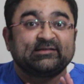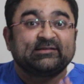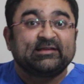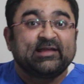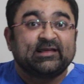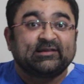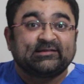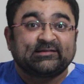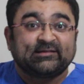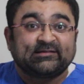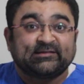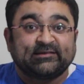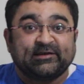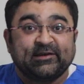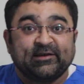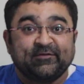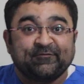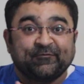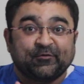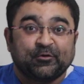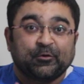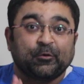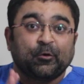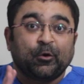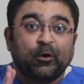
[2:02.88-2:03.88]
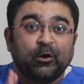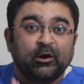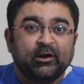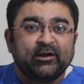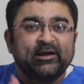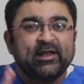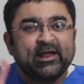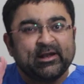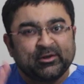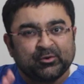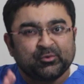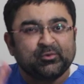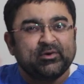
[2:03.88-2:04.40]
necessary for all
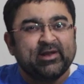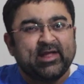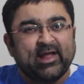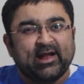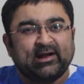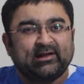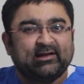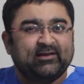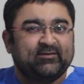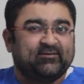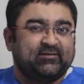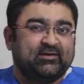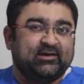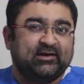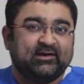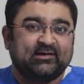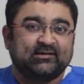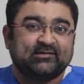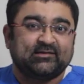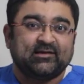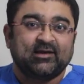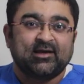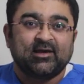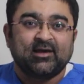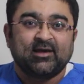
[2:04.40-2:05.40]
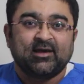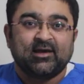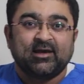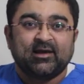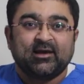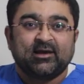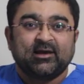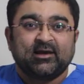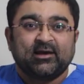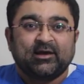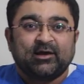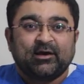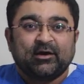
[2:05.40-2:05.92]
day-to-day activities.
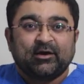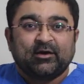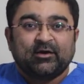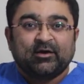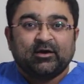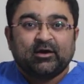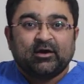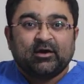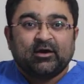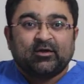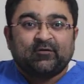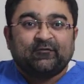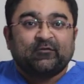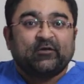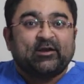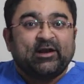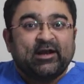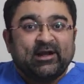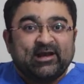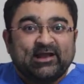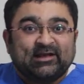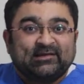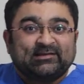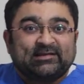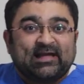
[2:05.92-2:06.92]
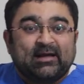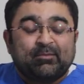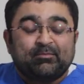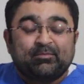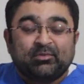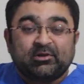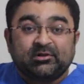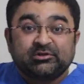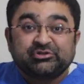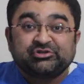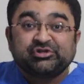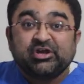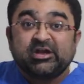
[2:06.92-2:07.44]
For an
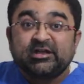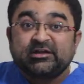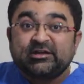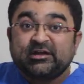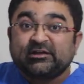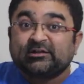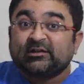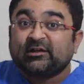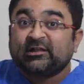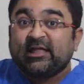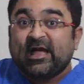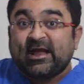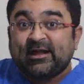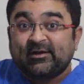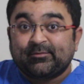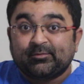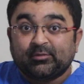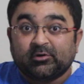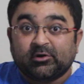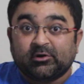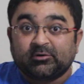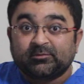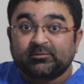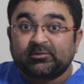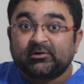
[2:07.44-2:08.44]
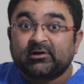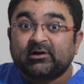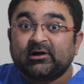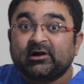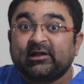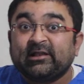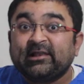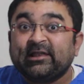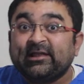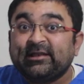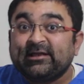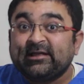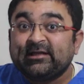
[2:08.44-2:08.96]
example, changing the light bulb,
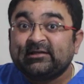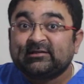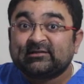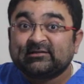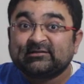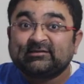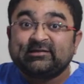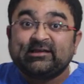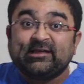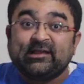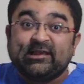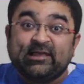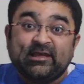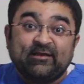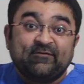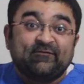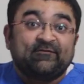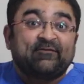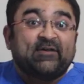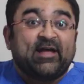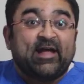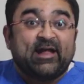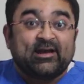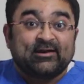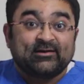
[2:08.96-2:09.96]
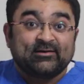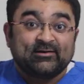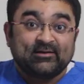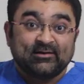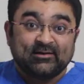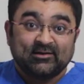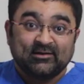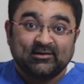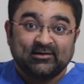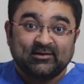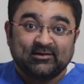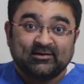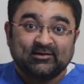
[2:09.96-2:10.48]
cleaning the ceiling fan.
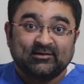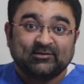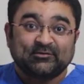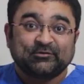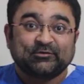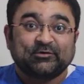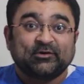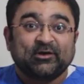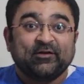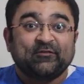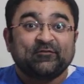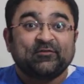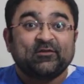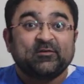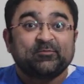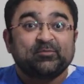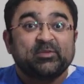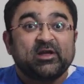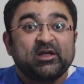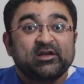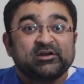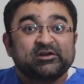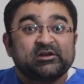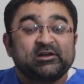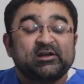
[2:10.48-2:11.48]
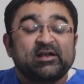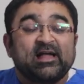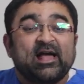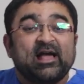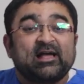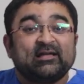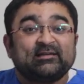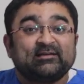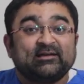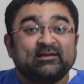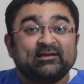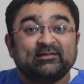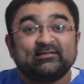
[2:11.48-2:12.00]
So if the patient
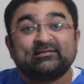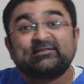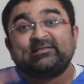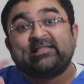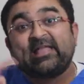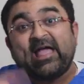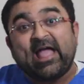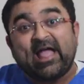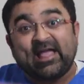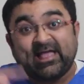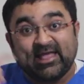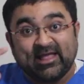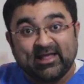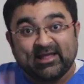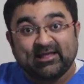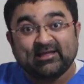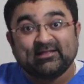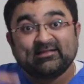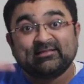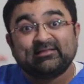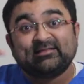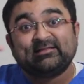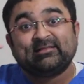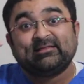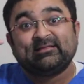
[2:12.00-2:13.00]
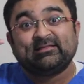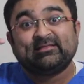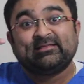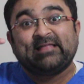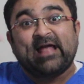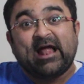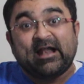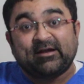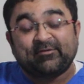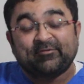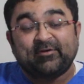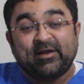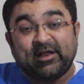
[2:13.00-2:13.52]
is lacking in
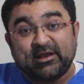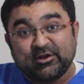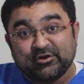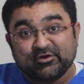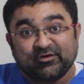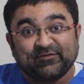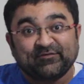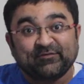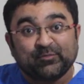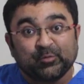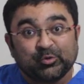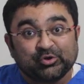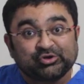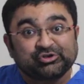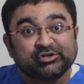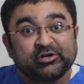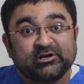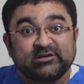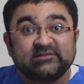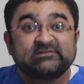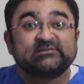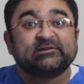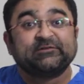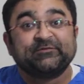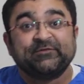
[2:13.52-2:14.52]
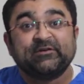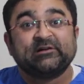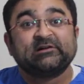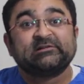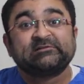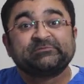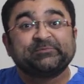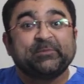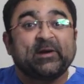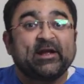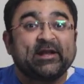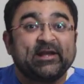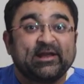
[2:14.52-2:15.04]
that range of motion in cervical
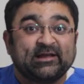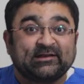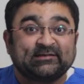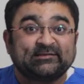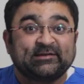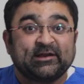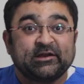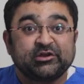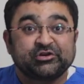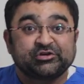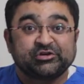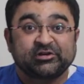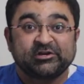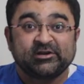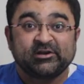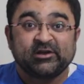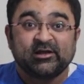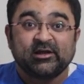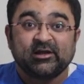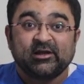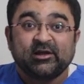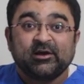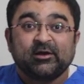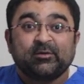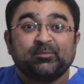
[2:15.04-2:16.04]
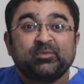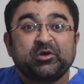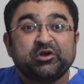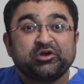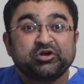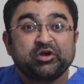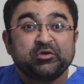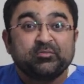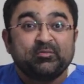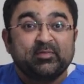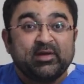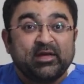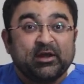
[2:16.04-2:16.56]
spine extension,
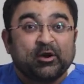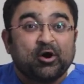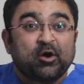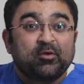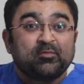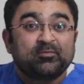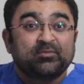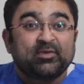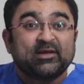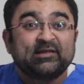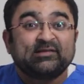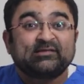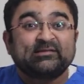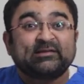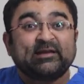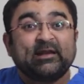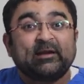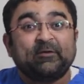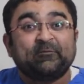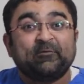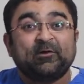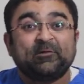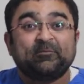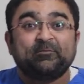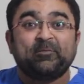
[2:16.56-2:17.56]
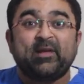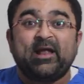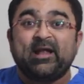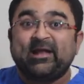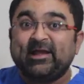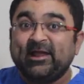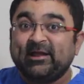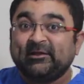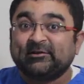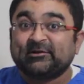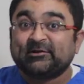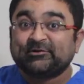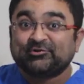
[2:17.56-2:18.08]
patient may compensate with
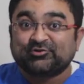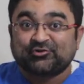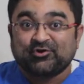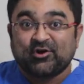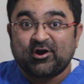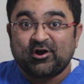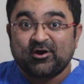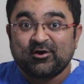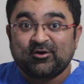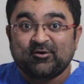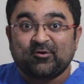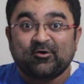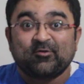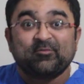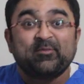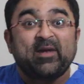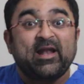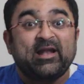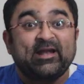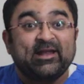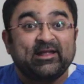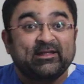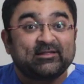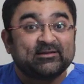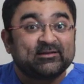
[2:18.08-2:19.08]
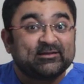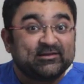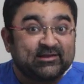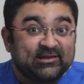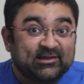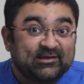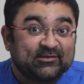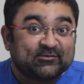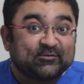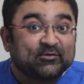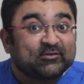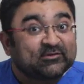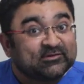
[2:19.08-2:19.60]
bending the trunk or bending the
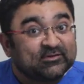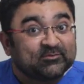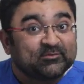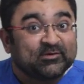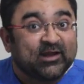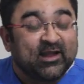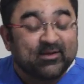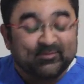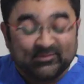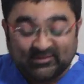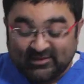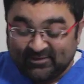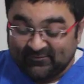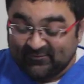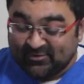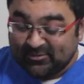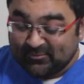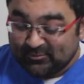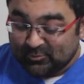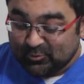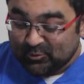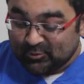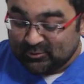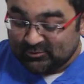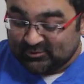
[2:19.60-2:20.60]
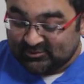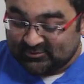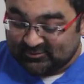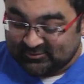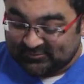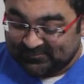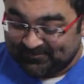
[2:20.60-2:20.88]
knees or sometimes even both.